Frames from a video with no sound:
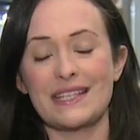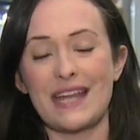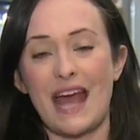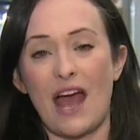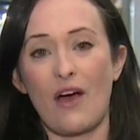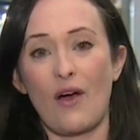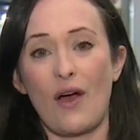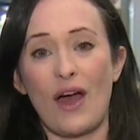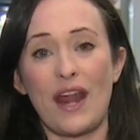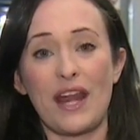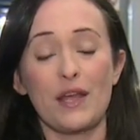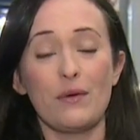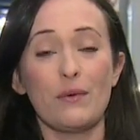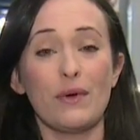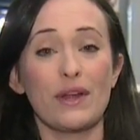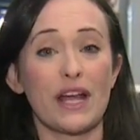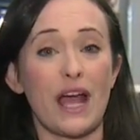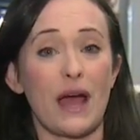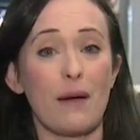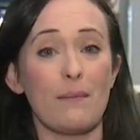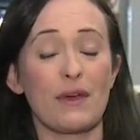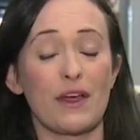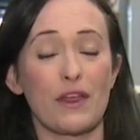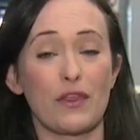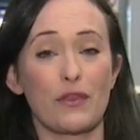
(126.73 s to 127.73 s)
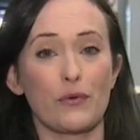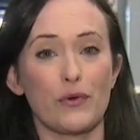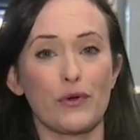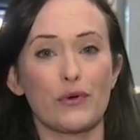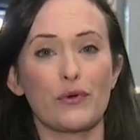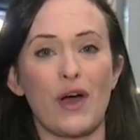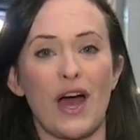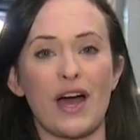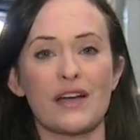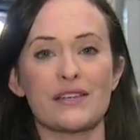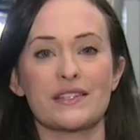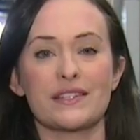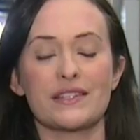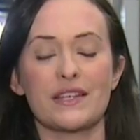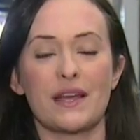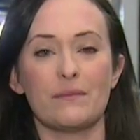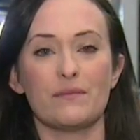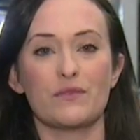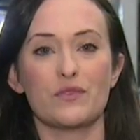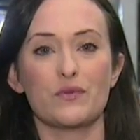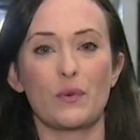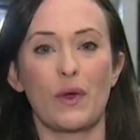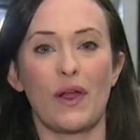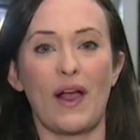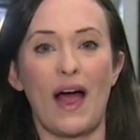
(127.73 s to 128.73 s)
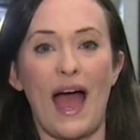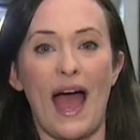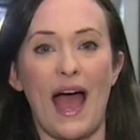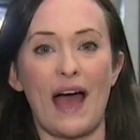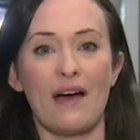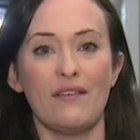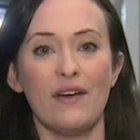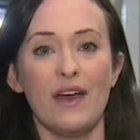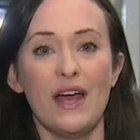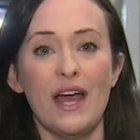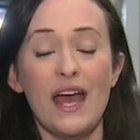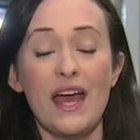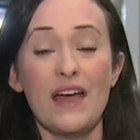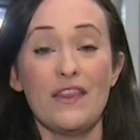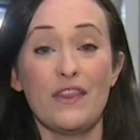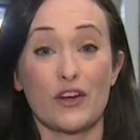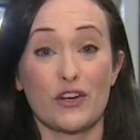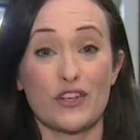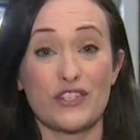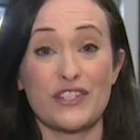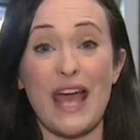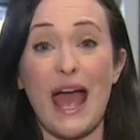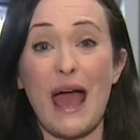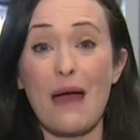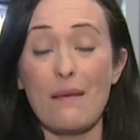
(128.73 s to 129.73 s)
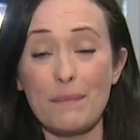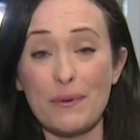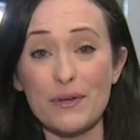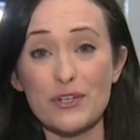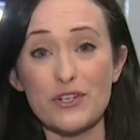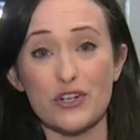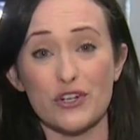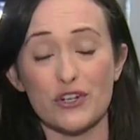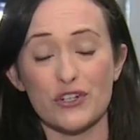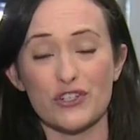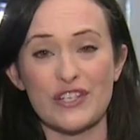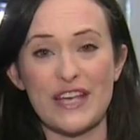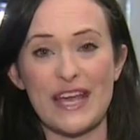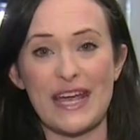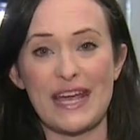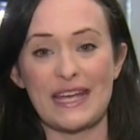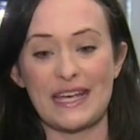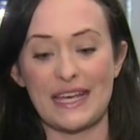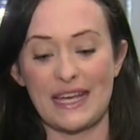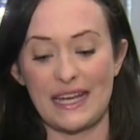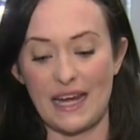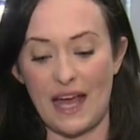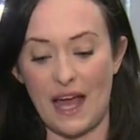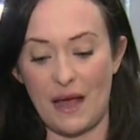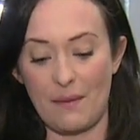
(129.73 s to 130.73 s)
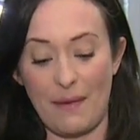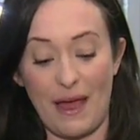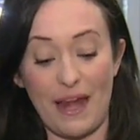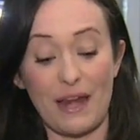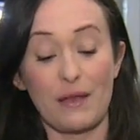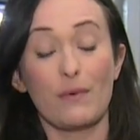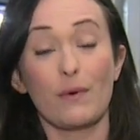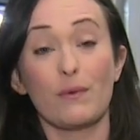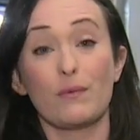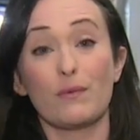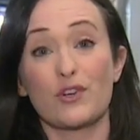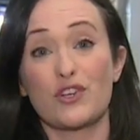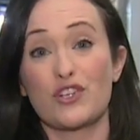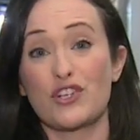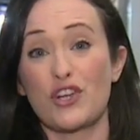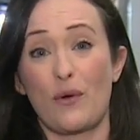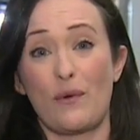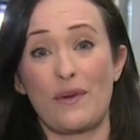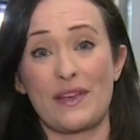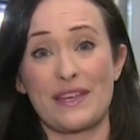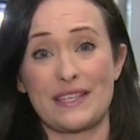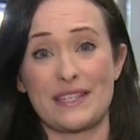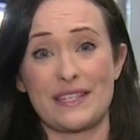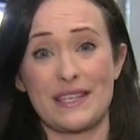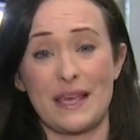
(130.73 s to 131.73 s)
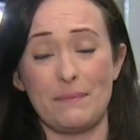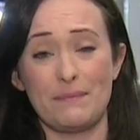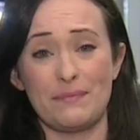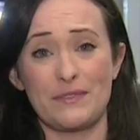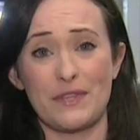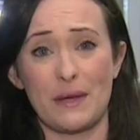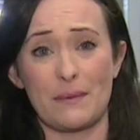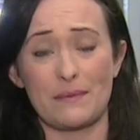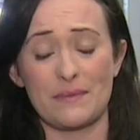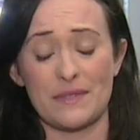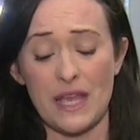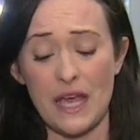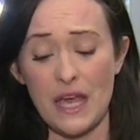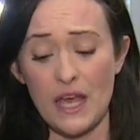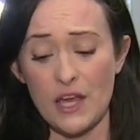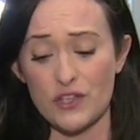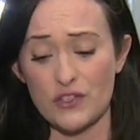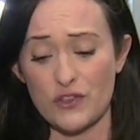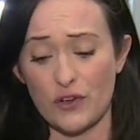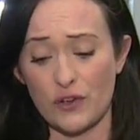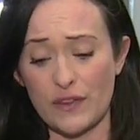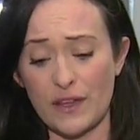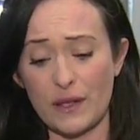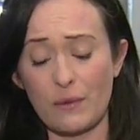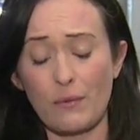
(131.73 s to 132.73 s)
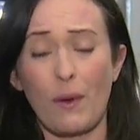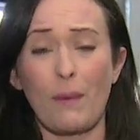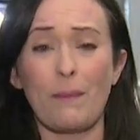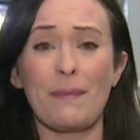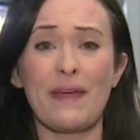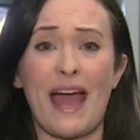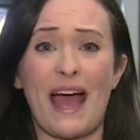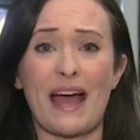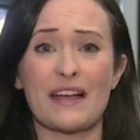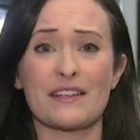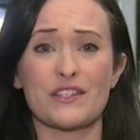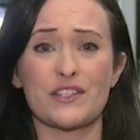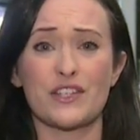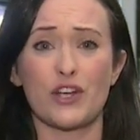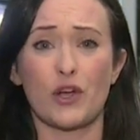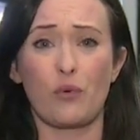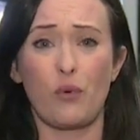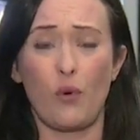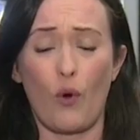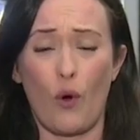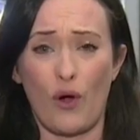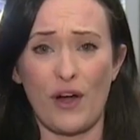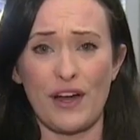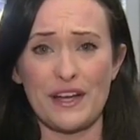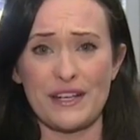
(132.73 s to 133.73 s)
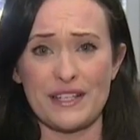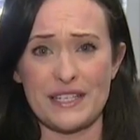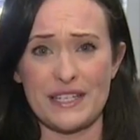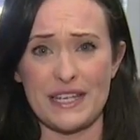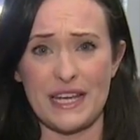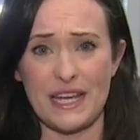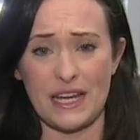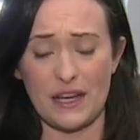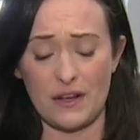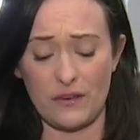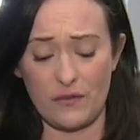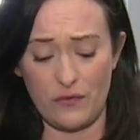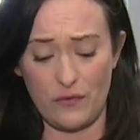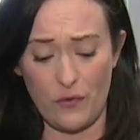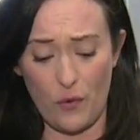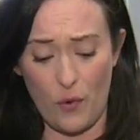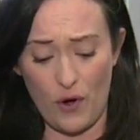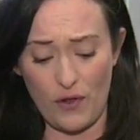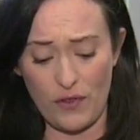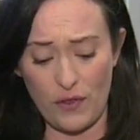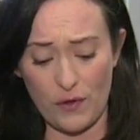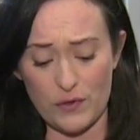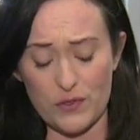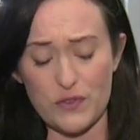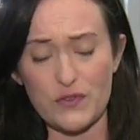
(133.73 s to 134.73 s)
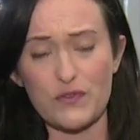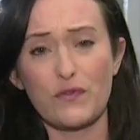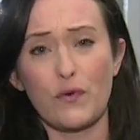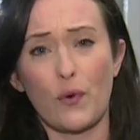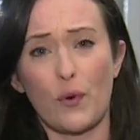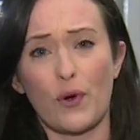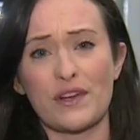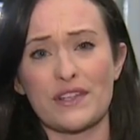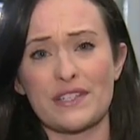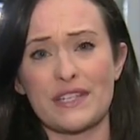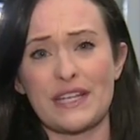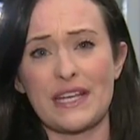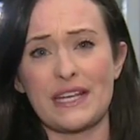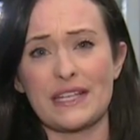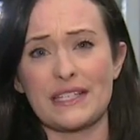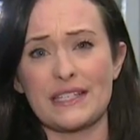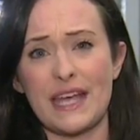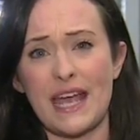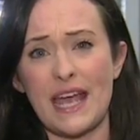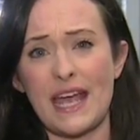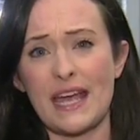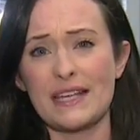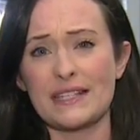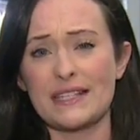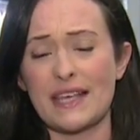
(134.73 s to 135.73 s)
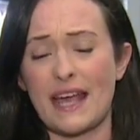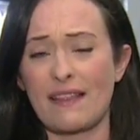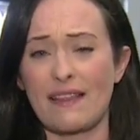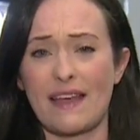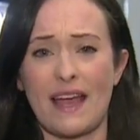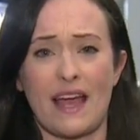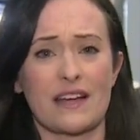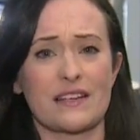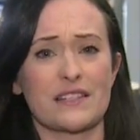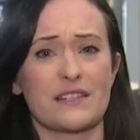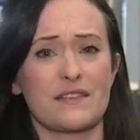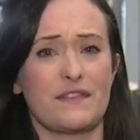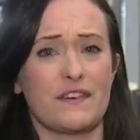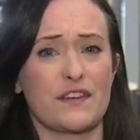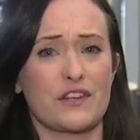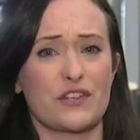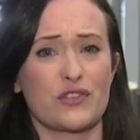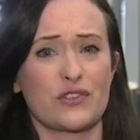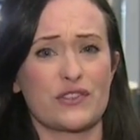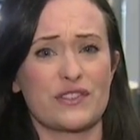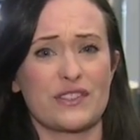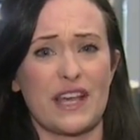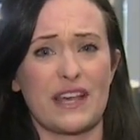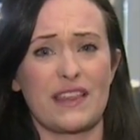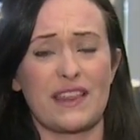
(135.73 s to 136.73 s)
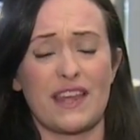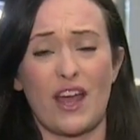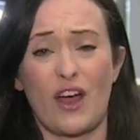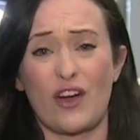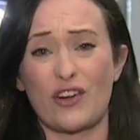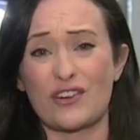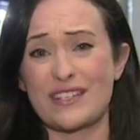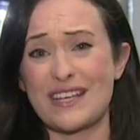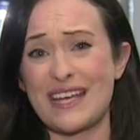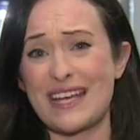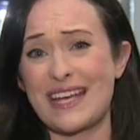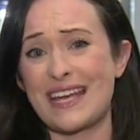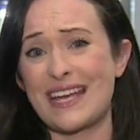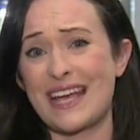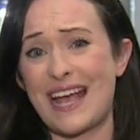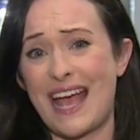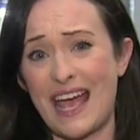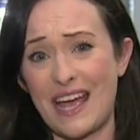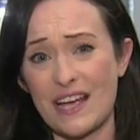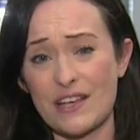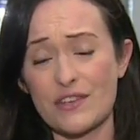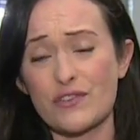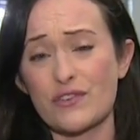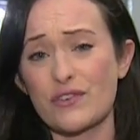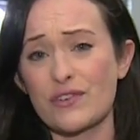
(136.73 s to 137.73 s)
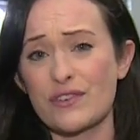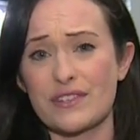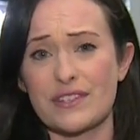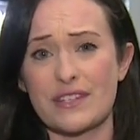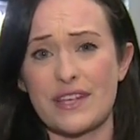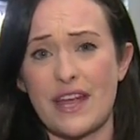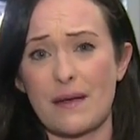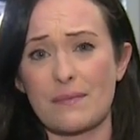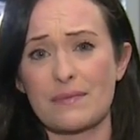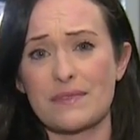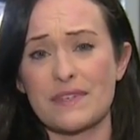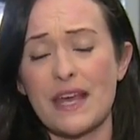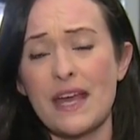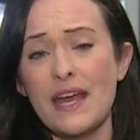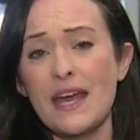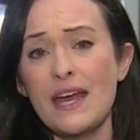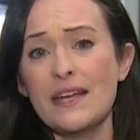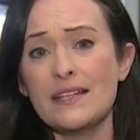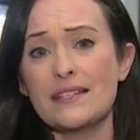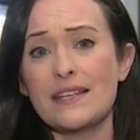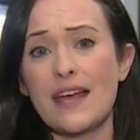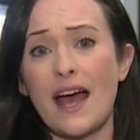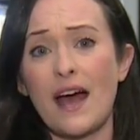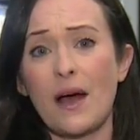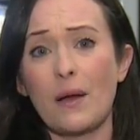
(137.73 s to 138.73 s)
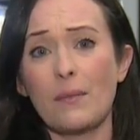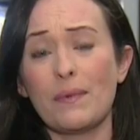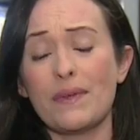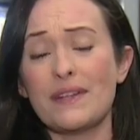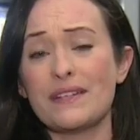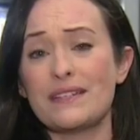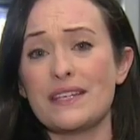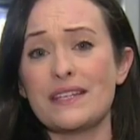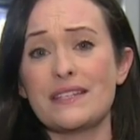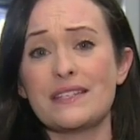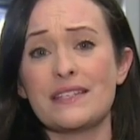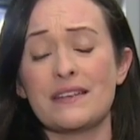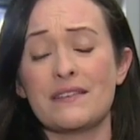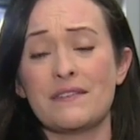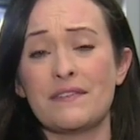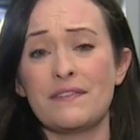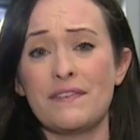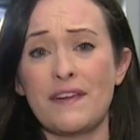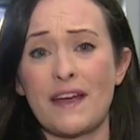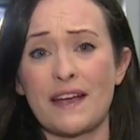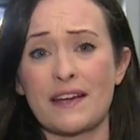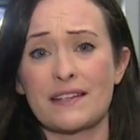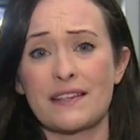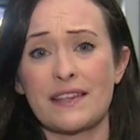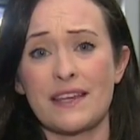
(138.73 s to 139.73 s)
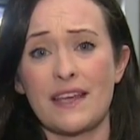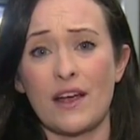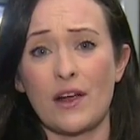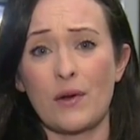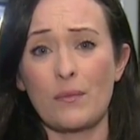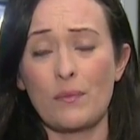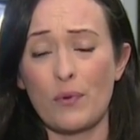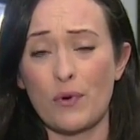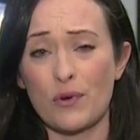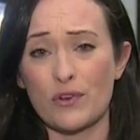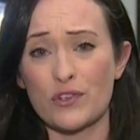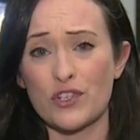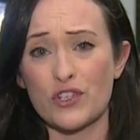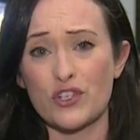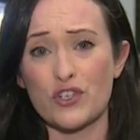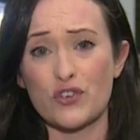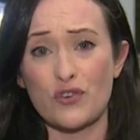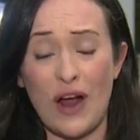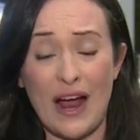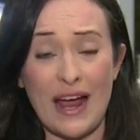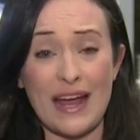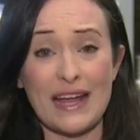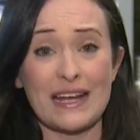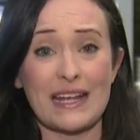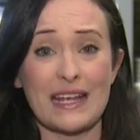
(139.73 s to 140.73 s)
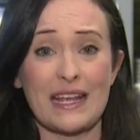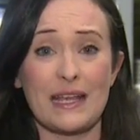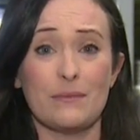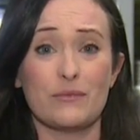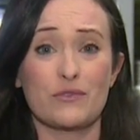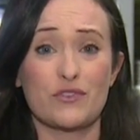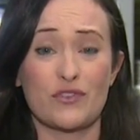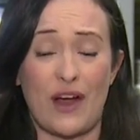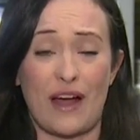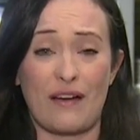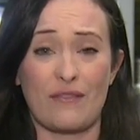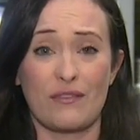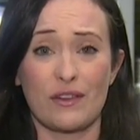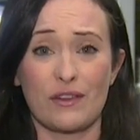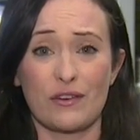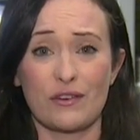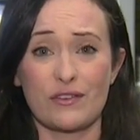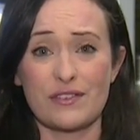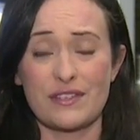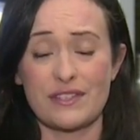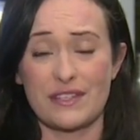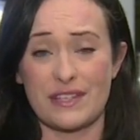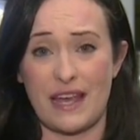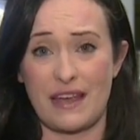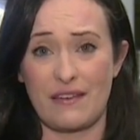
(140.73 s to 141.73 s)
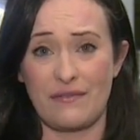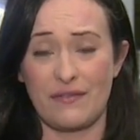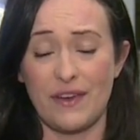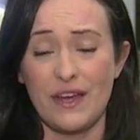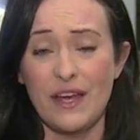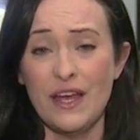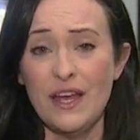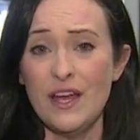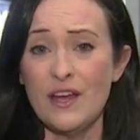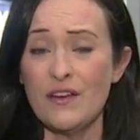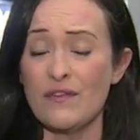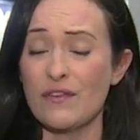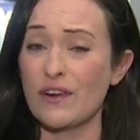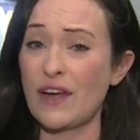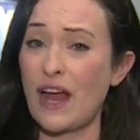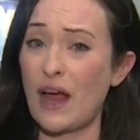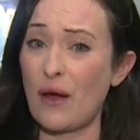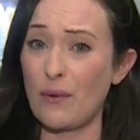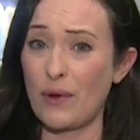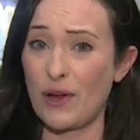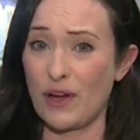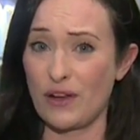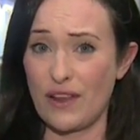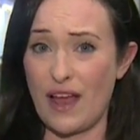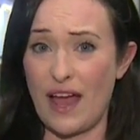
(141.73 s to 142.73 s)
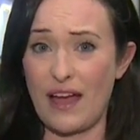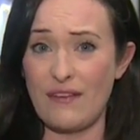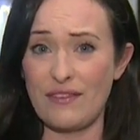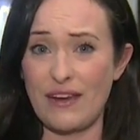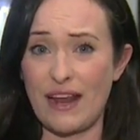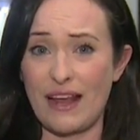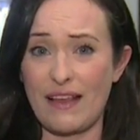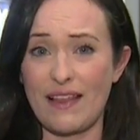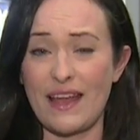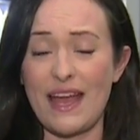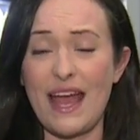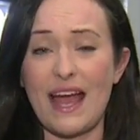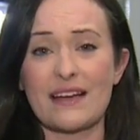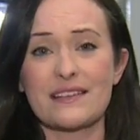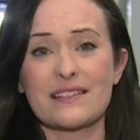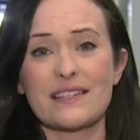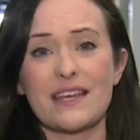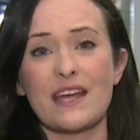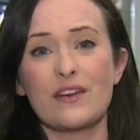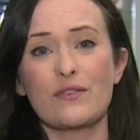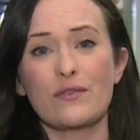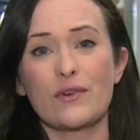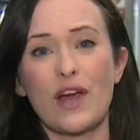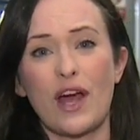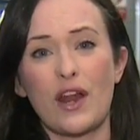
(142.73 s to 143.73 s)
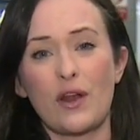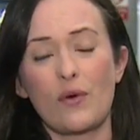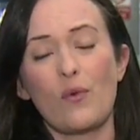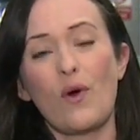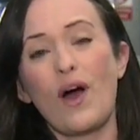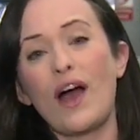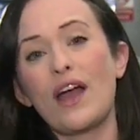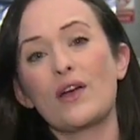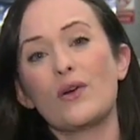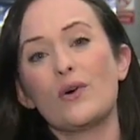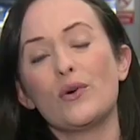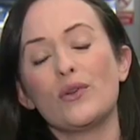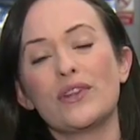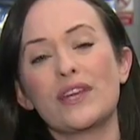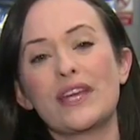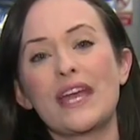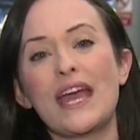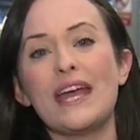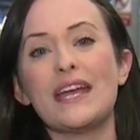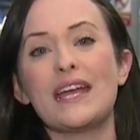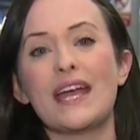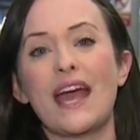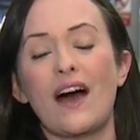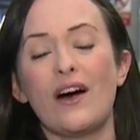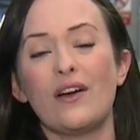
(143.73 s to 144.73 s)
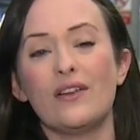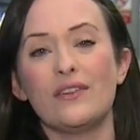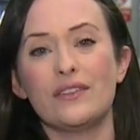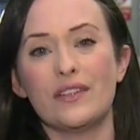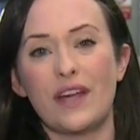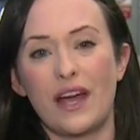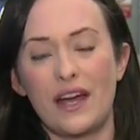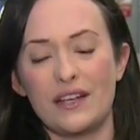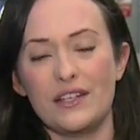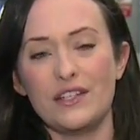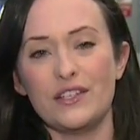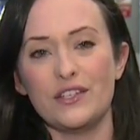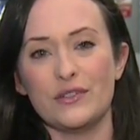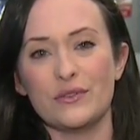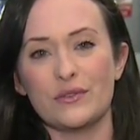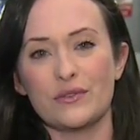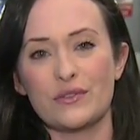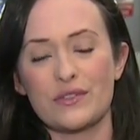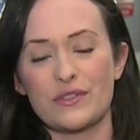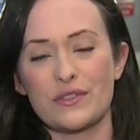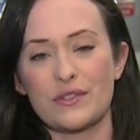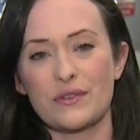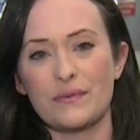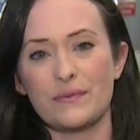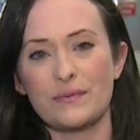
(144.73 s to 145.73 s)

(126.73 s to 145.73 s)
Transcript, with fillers: Now, anyone coming through customs will have their temperature taken. Um, anyone with showing symptoms certainly will be asked to quarantine for those 14 days. LAX officials say they are taking extra steps to help disinfect the airport to try and keep travelers safe. For now, we are live at LAX. Adrianna Weingold, KCAL I News.